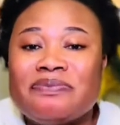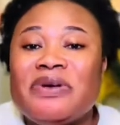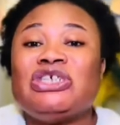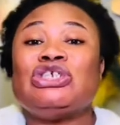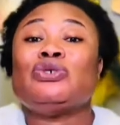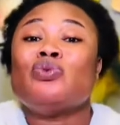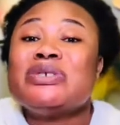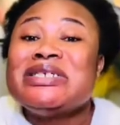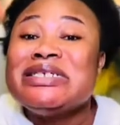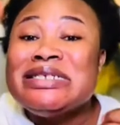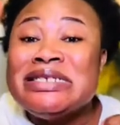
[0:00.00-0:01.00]
but he
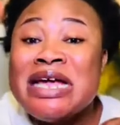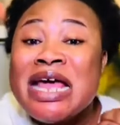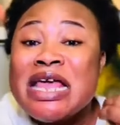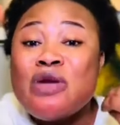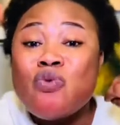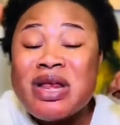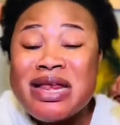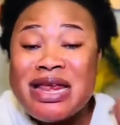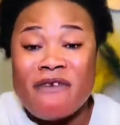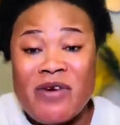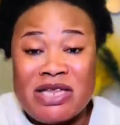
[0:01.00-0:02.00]
would
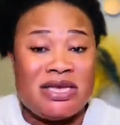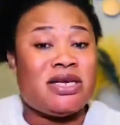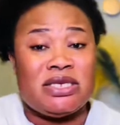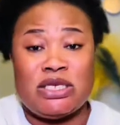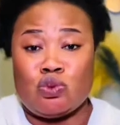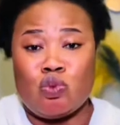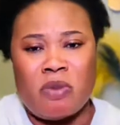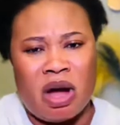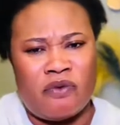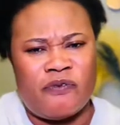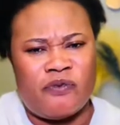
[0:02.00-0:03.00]
never take this
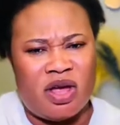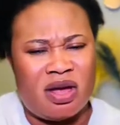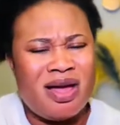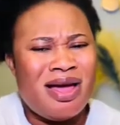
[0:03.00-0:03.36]
woman with her.